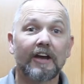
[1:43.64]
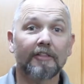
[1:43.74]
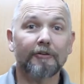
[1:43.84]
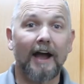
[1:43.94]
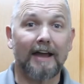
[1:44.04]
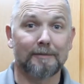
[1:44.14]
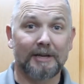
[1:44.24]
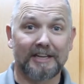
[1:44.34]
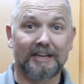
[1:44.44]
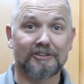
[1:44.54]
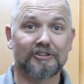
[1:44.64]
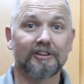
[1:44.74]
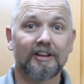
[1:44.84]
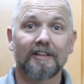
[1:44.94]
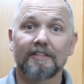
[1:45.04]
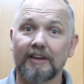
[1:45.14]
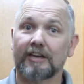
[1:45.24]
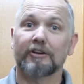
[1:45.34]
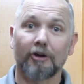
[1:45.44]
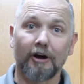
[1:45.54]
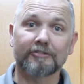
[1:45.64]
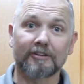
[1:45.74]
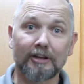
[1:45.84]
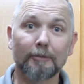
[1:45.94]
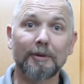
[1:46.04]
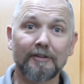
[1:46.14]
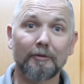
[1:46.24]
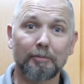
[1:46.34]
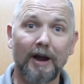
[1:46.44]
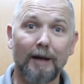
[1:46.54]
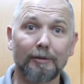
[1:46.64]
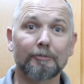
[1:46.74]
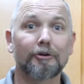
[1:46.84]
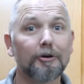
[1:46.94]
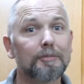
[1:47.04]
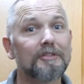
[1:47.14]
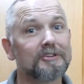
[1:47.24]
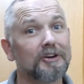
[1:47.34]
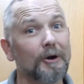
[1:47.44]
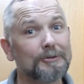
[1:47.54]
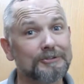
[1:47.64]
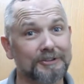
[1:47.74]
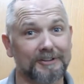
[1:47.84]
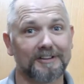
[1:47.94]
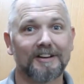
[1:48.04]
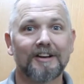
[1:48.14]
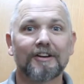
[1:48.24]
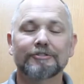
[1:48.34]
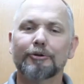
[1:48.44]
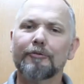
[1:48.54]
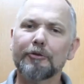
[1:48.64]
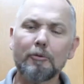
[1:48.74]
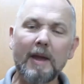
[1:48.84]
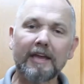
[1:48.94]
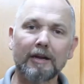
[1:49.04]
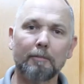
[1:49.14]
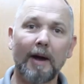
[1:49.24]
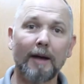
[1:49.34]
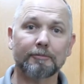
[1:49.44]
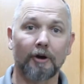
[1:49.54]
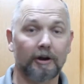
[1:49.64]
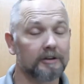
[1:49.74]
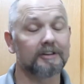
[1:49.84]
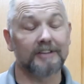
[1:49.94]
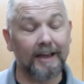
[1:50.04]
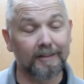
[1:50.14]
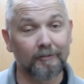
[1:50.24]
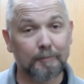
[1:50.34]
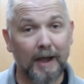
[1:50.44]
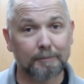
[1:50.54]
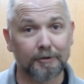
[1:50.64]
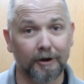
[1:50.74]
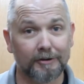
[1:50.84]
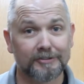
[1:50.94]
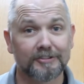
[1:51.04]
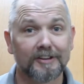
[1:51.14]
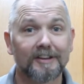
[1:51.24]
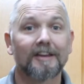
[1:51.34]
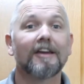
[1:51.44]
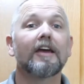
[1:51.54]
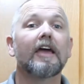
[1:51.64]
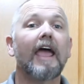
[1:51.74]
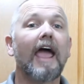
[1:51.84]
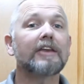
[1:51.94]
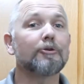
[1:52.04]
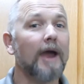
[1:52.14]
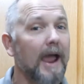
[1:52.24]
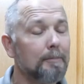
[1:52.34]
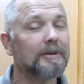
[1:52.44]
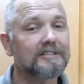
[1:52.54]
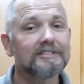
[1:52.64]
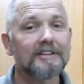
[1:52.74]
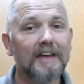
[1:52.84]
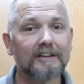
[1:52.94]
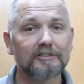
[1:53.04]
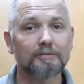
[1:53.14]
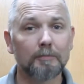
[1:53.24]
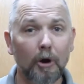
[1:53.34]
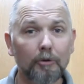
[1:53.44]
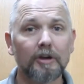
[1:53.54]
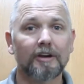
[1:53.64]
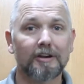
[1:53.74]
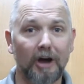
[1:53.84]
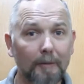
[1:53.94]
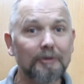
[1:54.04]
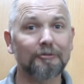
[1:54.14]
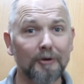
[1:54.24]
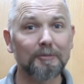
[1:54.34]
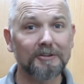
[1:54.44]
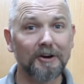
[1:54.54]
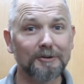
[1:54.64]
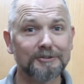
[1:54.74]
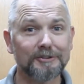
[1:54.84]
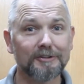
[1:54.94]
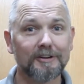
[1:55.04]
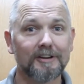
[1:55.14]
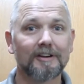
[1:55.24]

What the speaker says: other item in a kitchen that can cause a little bit of a problem could be the toaster. So if you're making a Pop-Tart, because I love Pop-Tarts, and you happen to see that smoke coming from the toaster,